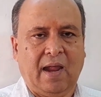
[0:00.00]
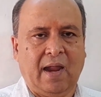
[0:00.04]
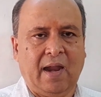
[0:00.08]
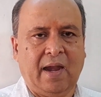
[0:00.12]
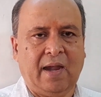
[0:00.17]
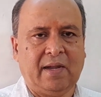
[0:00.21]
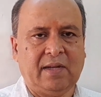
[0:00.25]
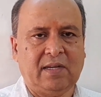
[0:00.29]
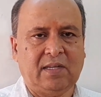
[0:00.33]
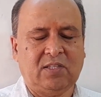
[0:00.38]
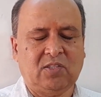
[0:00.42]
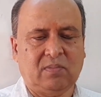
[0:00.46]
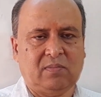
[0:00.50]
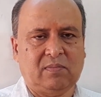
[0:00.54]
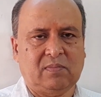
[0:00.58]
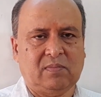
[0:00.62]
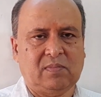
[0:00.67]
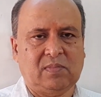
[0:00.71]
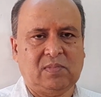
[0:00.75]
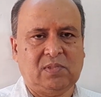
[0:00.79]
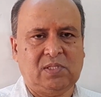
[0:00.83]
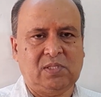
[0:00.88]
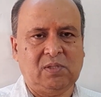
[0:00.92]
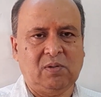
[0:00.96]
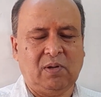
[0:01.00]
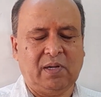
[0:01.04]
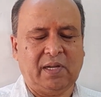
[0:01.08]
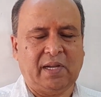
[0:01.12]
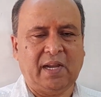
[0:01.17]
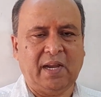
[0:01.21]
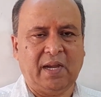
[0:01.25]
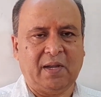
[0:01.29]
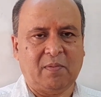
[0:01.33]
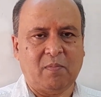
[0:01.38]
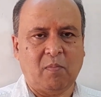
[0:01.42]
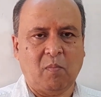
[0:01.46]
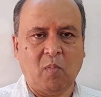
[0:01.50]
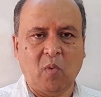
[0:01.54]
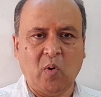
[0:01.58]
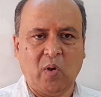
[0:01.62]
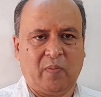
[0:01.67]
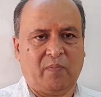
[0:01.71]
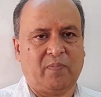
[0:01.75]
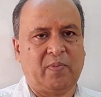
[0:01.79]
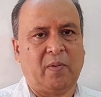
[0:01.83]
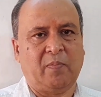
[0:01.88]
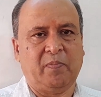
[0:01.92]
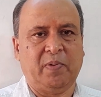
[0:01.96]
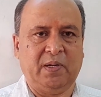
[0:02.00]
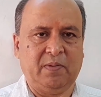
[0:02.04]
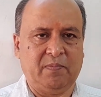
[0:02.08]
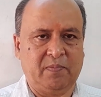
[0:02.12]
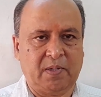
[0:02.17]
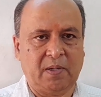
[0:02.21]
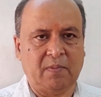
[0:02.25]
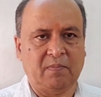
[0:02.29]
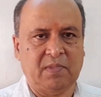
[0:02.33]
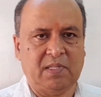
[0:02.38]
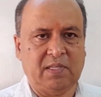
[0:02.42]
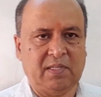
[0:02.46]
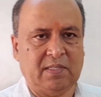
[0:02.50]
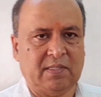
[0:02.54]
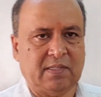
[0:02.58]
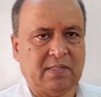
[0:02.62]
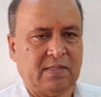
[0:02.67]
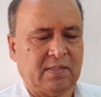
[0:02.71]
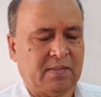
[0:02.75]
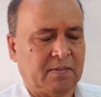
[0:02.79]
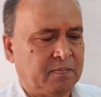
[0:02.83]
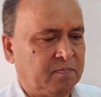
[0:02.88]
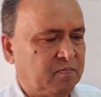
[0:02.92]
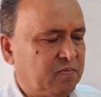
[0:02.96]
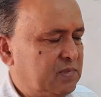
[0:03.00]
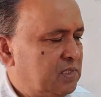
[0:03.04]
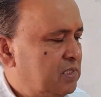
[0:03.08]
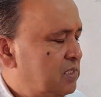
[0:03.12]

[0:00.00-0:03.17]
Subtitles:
and you will get more profit from this.